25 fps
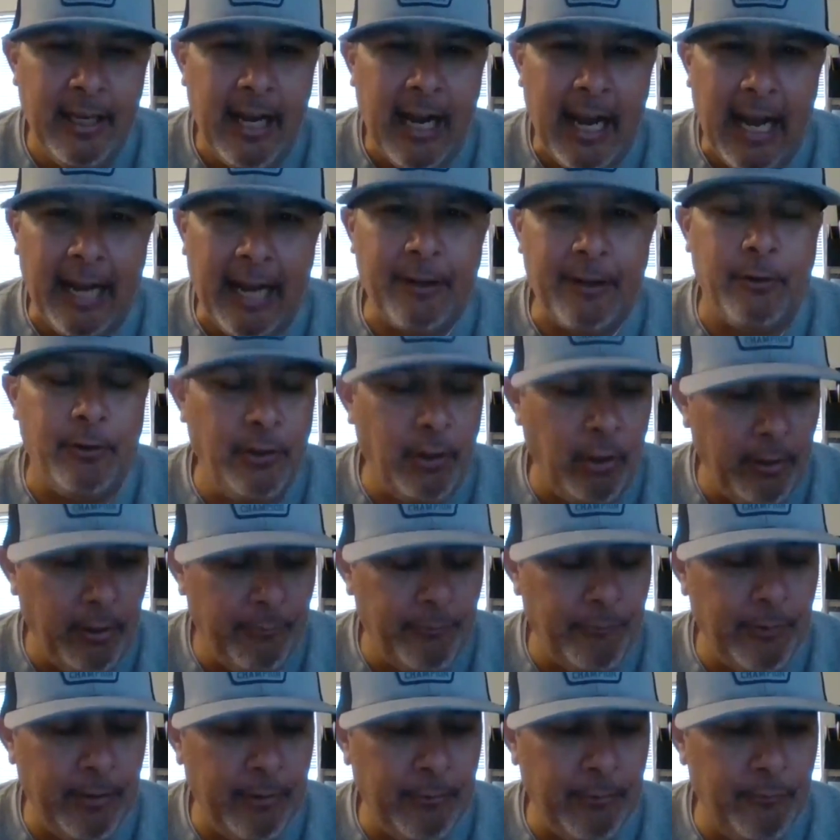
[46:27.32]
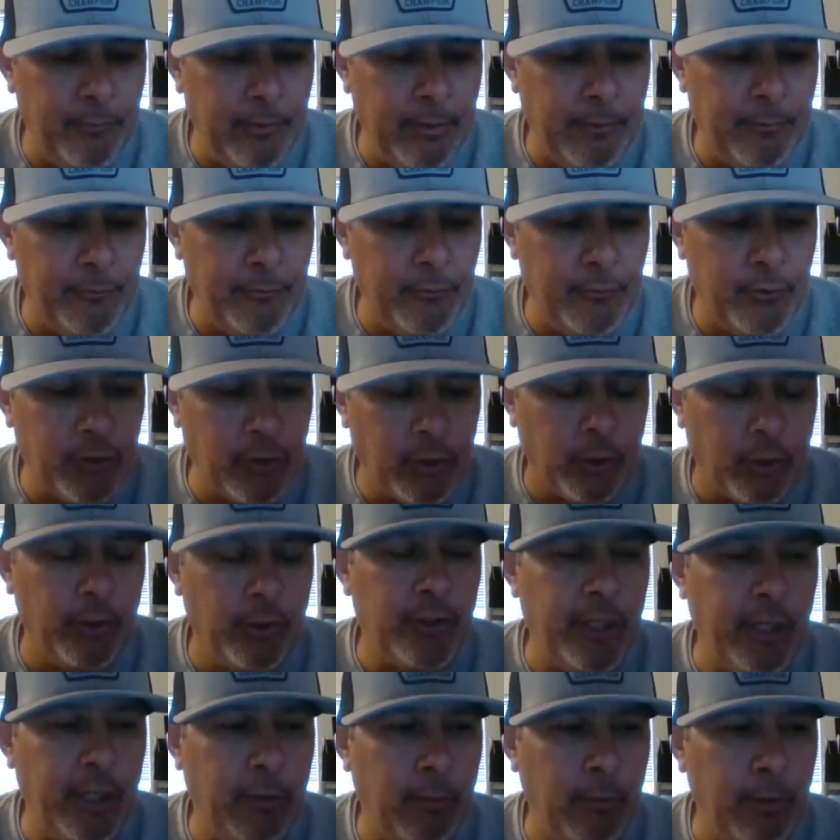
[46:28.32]
I don't know if
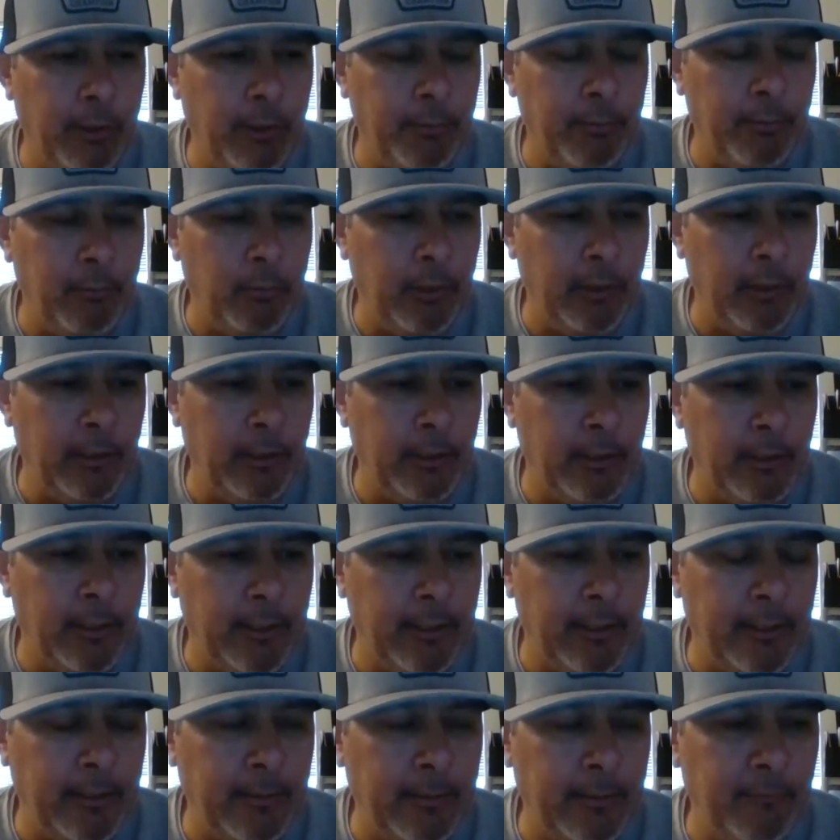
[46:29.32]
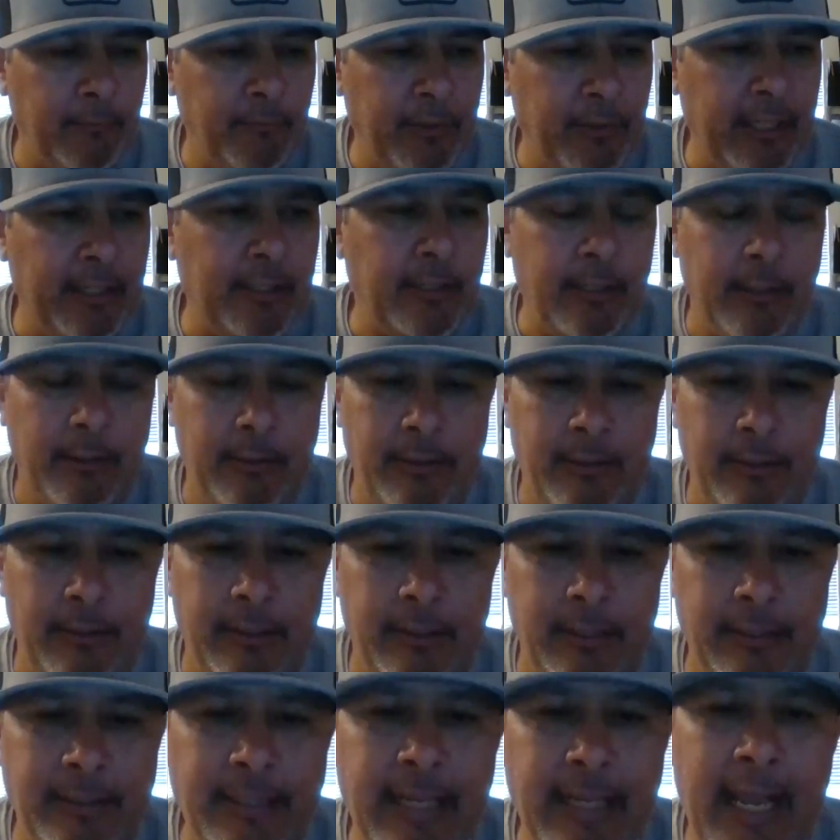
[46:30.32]
Sergio will be the
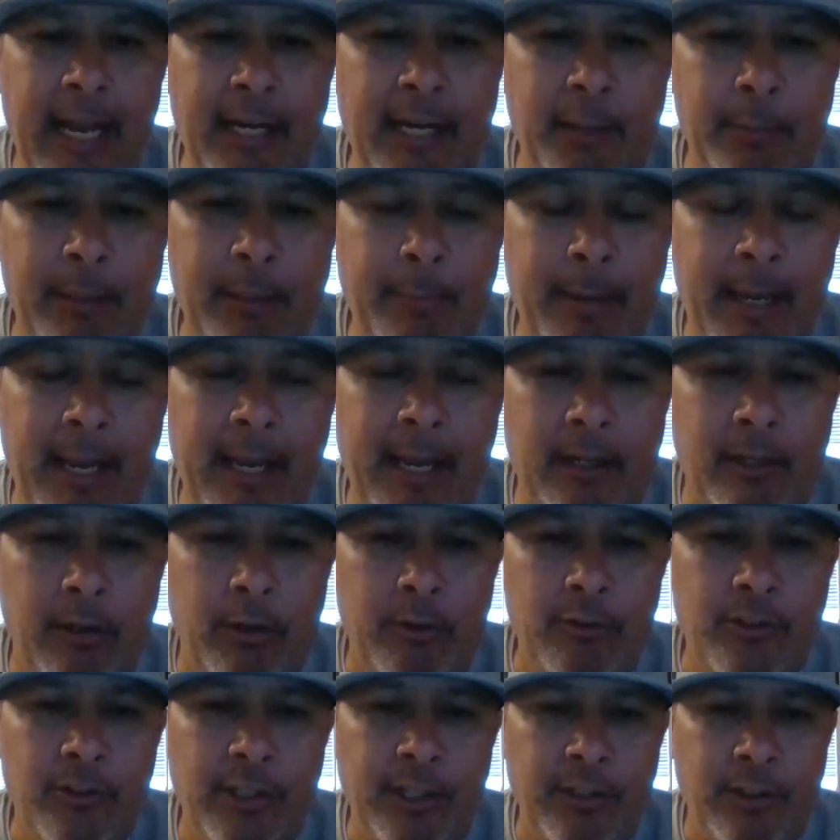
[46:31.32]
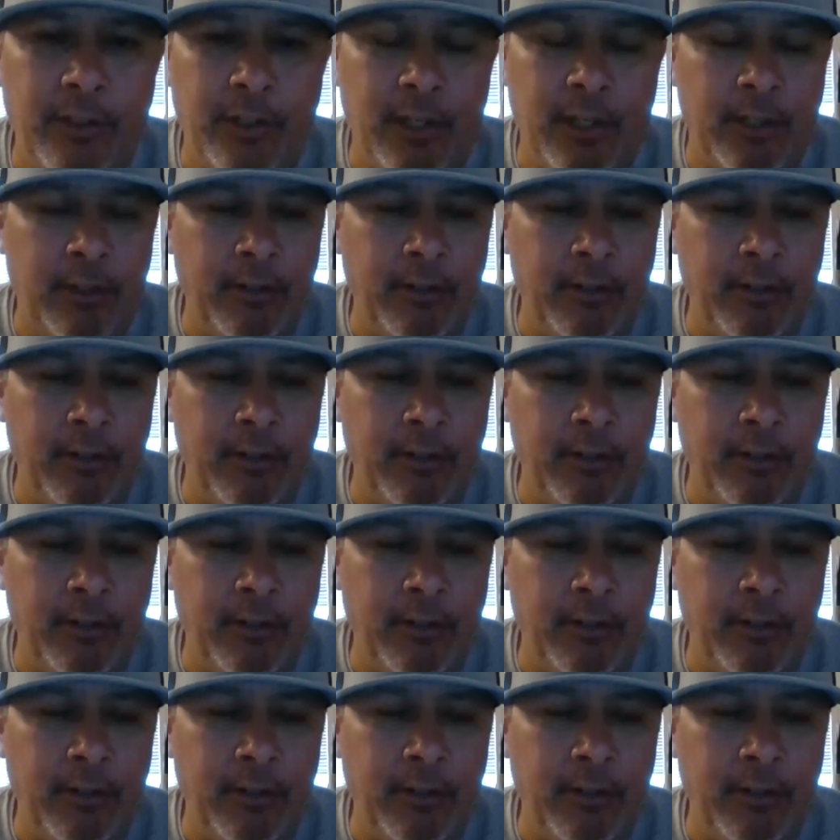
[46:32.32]
dad will be back coaching. He